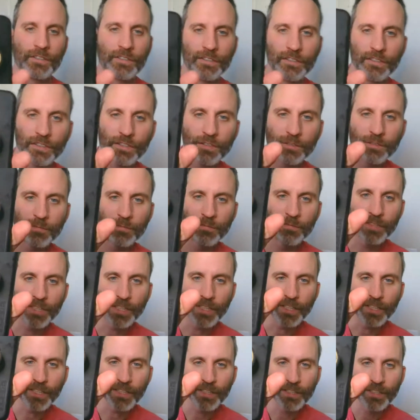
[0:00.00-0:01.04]

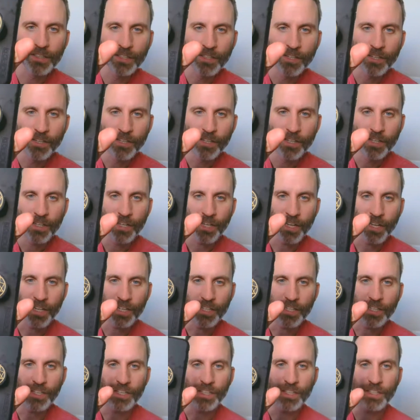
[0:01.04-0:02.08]
there,
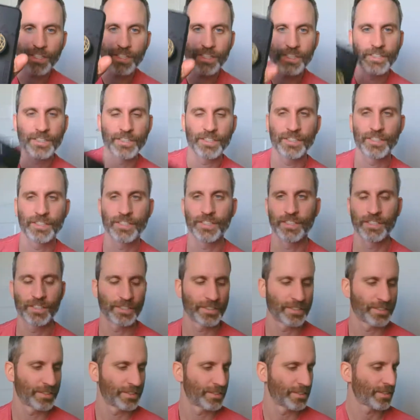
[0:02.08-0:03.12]
I
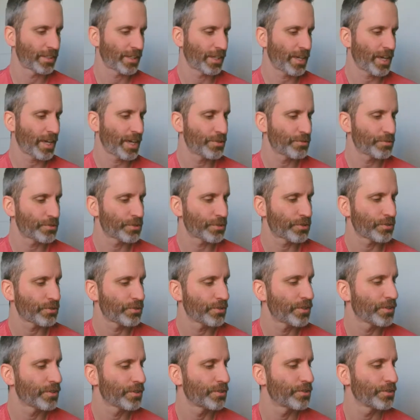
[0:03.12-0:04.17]
kind of was
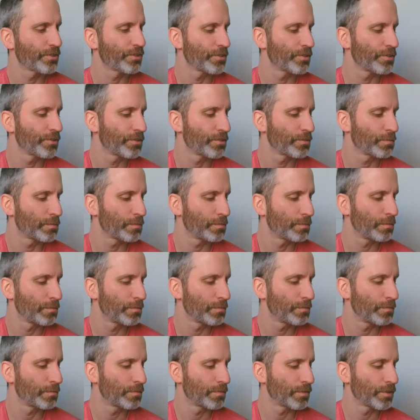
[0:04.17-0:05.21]
scrolling through
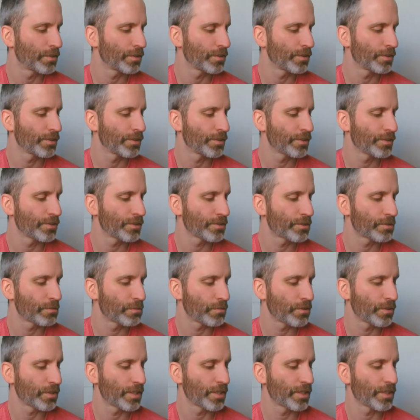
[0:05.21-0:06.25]
earlier this
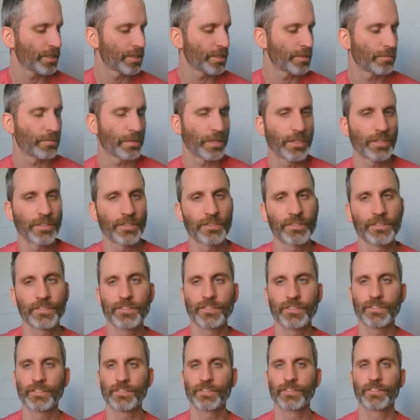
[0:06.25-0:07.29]
morning about
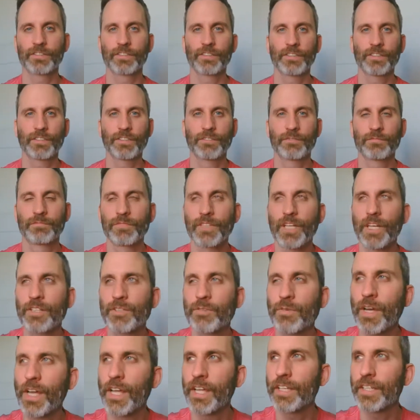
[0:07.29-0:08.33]

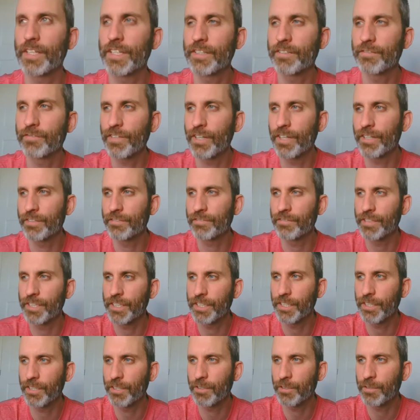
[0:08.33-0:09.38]
non-duality and found a
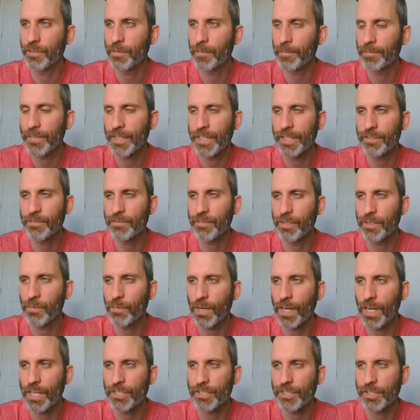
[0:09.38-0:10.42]
video. I didn't really
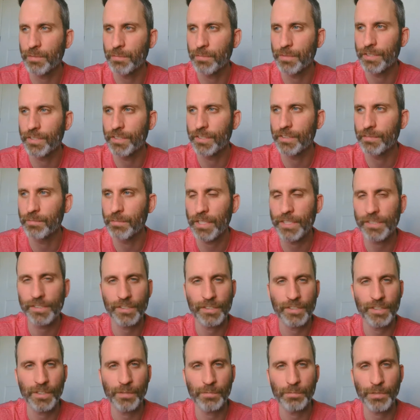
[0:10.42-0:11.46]
watch it, but
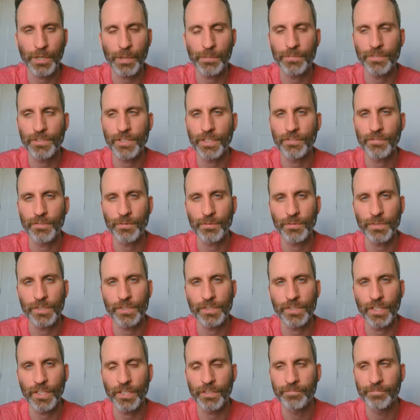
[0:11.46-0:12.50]
basically the premise of it was
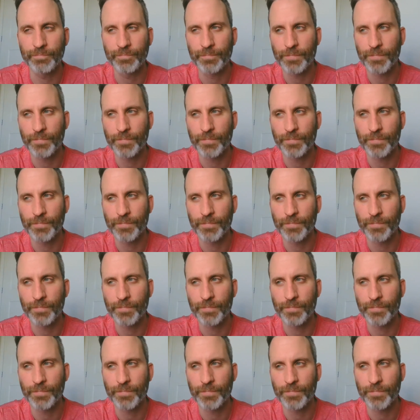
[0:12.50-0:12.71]
that